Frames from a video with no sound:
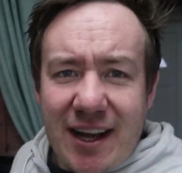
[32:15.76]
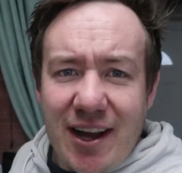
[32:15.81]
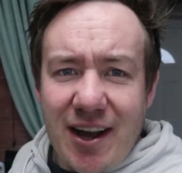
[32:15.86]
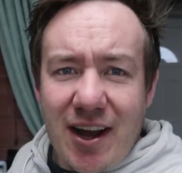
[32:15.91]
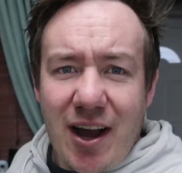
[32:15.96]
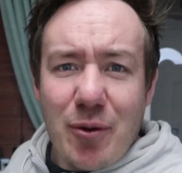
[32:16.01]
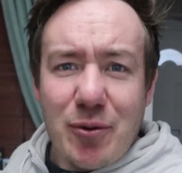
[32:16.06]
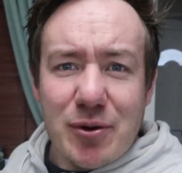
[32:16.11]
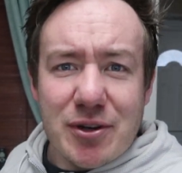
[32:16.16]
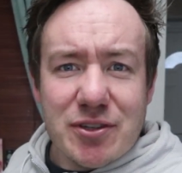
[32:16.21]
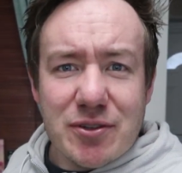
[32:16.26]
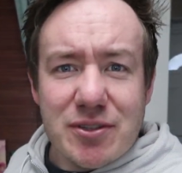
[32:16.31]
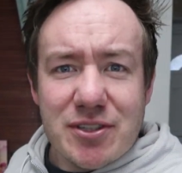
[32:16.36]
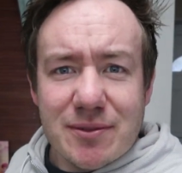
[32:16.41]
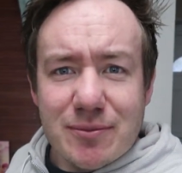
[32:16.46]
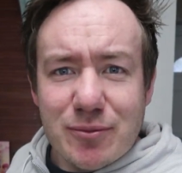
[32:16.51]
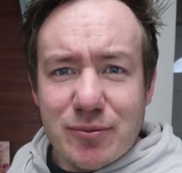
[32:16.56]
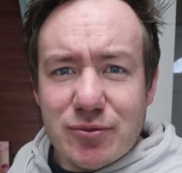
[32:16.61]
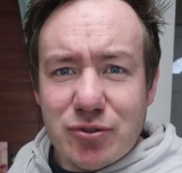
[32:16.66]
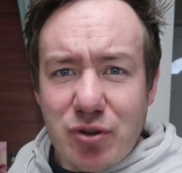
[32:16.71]
I wanna do
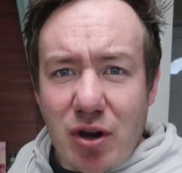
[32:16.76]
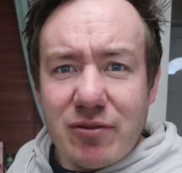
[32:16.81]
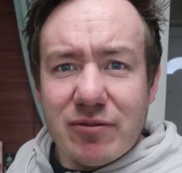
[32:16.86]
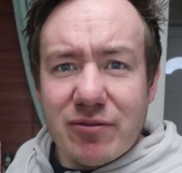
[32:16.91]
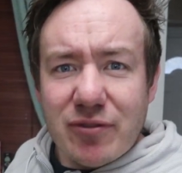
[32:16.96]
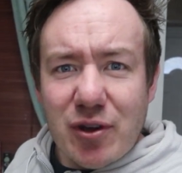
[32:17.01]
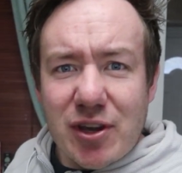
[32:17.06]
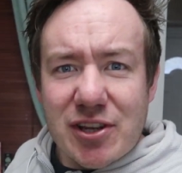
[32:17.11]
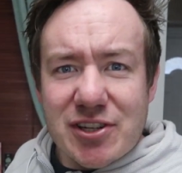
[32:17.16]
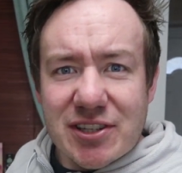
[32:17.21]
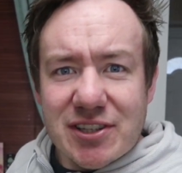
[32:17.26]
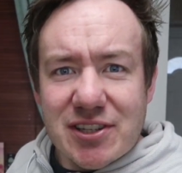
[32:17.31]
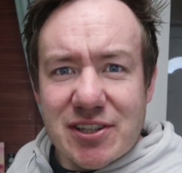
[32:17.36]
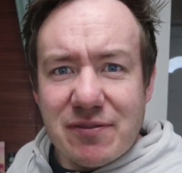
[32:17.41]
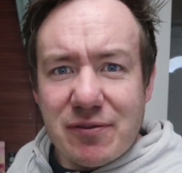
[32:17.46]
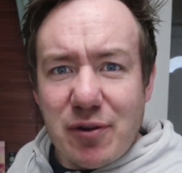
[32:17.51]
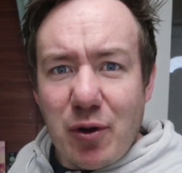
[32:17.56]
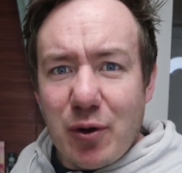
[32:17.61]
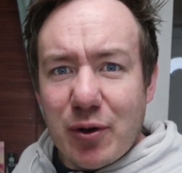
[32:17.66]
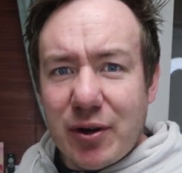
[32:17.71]
some drone footage in
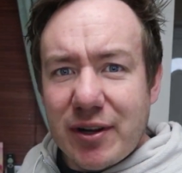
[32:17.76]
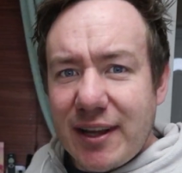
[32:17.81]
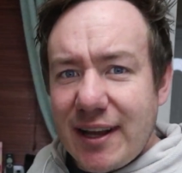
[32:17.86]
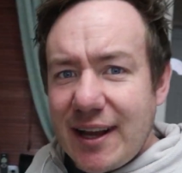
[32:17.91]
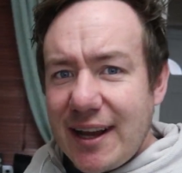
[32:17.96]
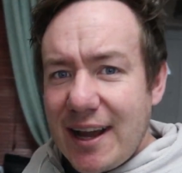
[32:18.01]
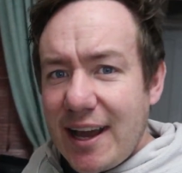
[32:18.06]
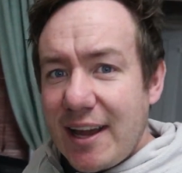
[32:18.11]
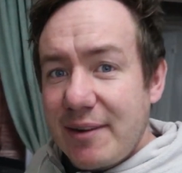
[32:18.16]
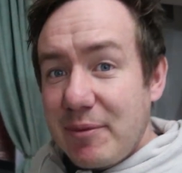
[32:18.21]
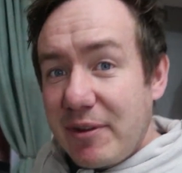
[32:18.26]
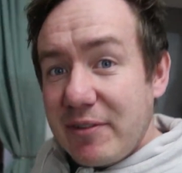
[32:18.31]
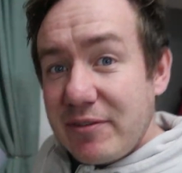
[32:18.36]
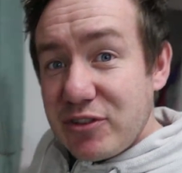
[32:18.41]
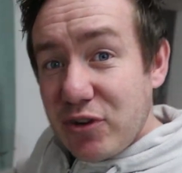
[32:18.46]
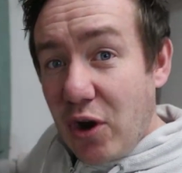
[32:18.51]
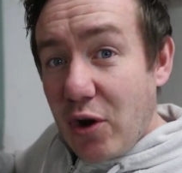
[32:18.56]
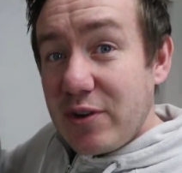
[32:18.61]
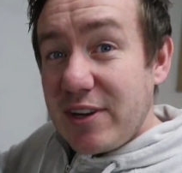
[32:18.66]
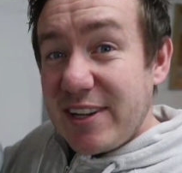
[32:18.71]
this vlog, and my
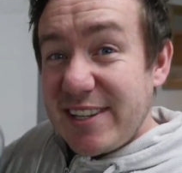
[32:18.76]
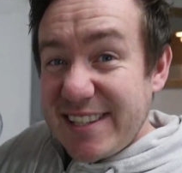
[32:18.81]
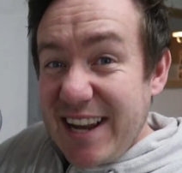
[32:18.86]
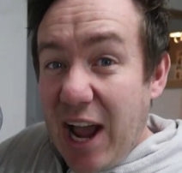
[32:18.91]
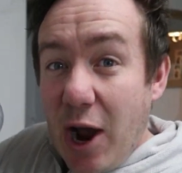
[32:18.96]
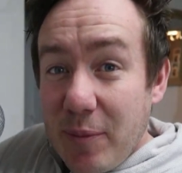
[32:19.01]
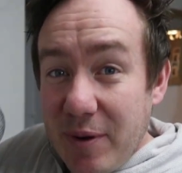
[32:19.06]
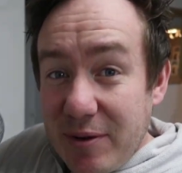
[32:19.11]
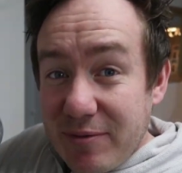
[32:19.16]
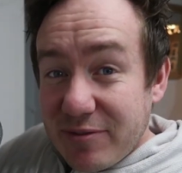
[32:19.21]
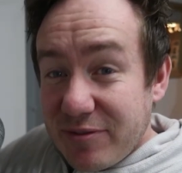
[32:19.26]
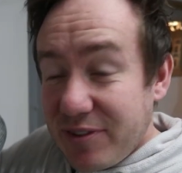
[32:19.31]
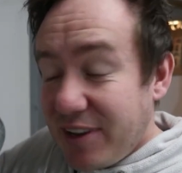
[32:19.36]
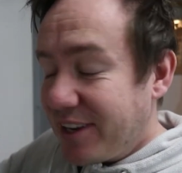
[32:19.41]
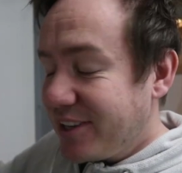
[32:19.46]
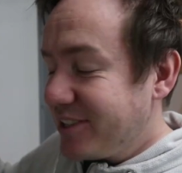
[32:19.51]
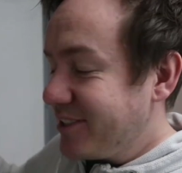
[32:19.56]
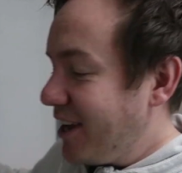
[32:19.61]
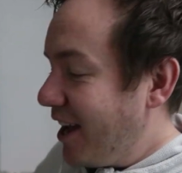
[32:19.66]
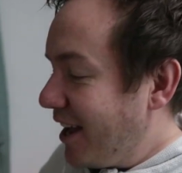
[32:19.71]
drone has now been
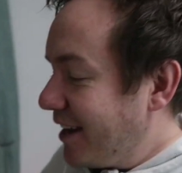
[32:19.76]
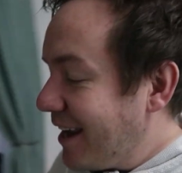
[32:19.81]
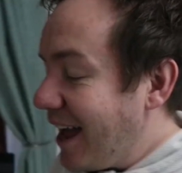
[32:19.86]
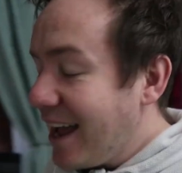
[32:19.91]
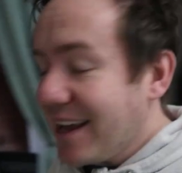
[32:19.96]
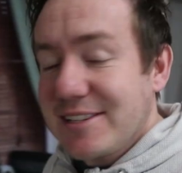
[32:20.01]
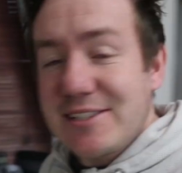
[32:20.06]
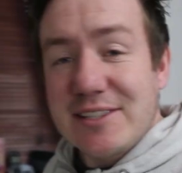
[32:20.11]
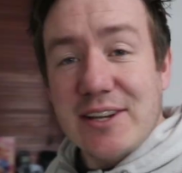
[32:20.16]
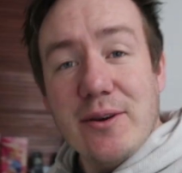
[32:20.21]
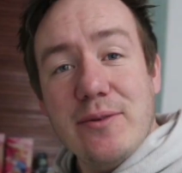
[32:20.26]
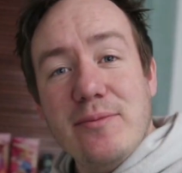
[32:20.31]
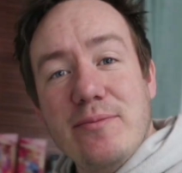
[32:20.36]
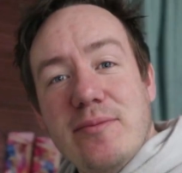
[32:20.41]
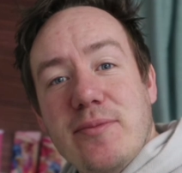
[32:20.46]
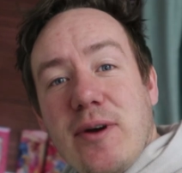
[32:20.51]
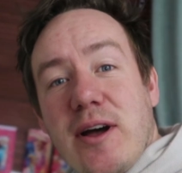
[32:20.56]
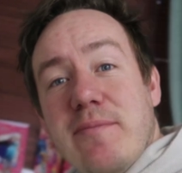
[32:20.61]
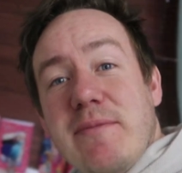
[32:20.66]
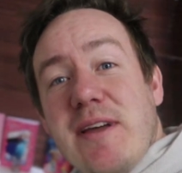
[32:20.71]
fixed at last, so
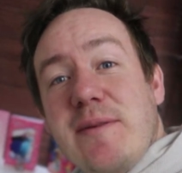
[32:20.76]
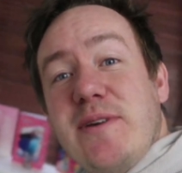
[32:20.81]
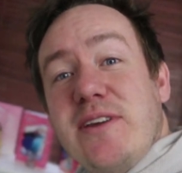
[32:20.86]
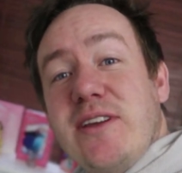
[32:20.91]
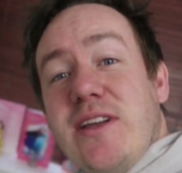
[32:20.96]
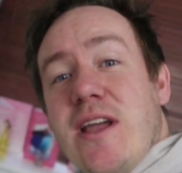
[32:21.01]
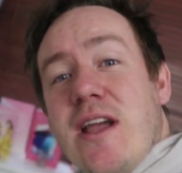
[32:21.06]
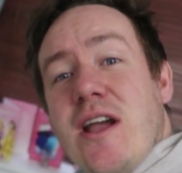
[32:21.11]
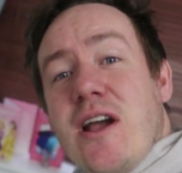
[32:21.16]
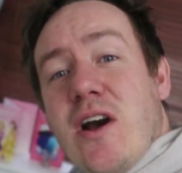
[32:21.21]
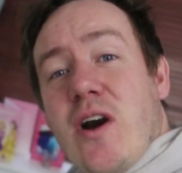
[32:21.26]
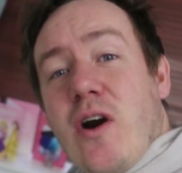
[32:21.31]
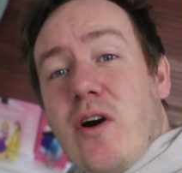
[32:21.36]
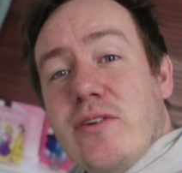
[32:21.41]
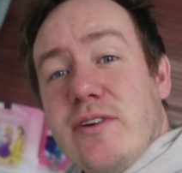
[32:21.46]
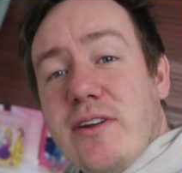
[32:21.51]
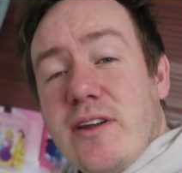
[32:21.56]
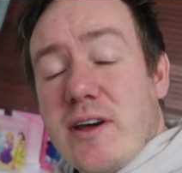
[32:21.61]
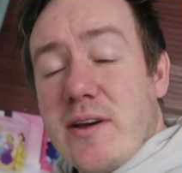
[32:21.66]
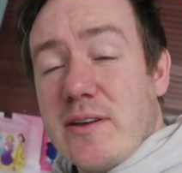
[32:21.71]
maybe
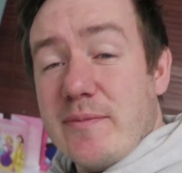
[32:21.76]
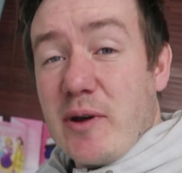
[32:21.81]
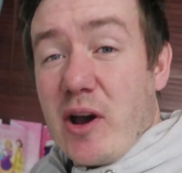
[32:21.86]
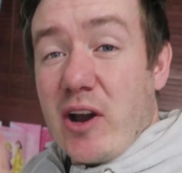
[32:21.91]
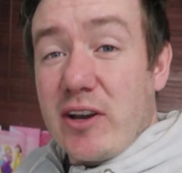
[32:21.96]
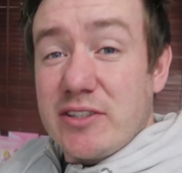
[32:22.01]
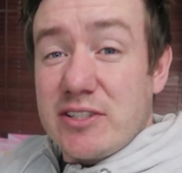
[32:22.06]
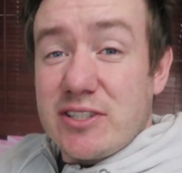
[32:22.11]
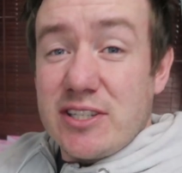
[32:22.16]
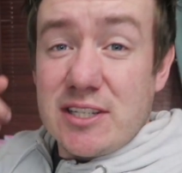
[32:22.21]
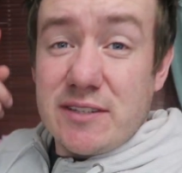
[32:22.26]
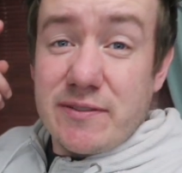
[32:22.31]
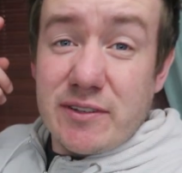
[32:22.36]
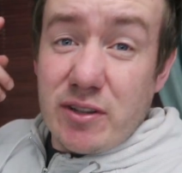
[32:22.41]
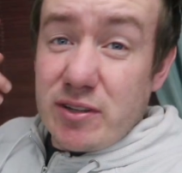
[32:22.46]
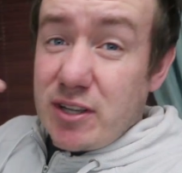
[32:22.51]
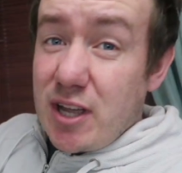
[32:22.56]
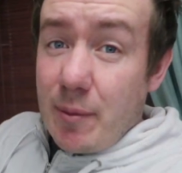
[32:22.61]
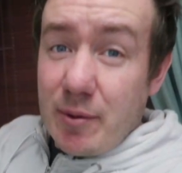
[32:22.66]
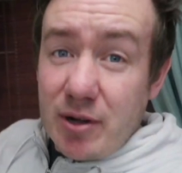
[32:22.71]
on a behind the scenes
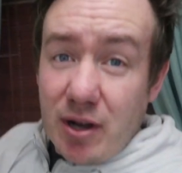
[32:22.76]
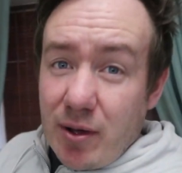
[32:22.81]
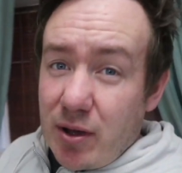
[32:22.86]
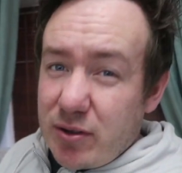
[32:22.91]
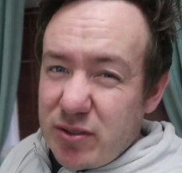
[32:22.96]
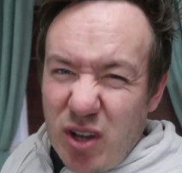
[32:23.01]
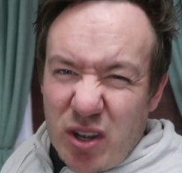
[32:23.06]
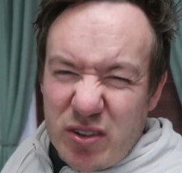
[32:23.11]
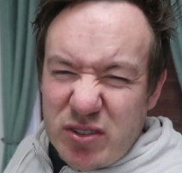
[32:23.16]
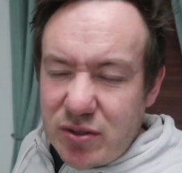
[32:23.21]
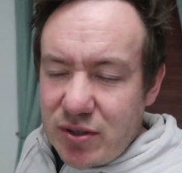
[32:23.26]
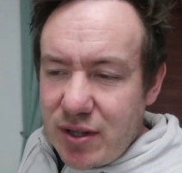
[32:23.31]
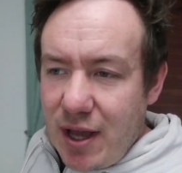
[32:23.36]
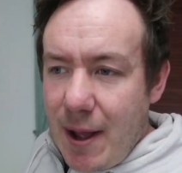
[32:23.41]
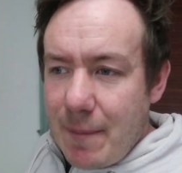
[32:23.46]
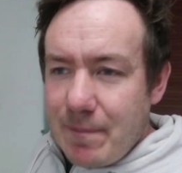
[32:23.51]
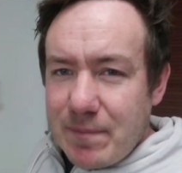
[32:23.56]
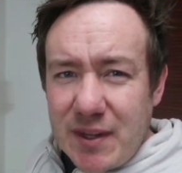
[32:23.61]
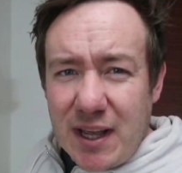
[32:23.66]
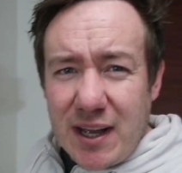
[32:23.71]
video coming up, I'll do
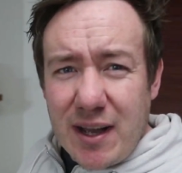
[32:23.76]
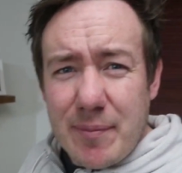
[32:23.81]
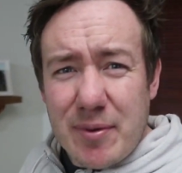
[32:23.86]
that.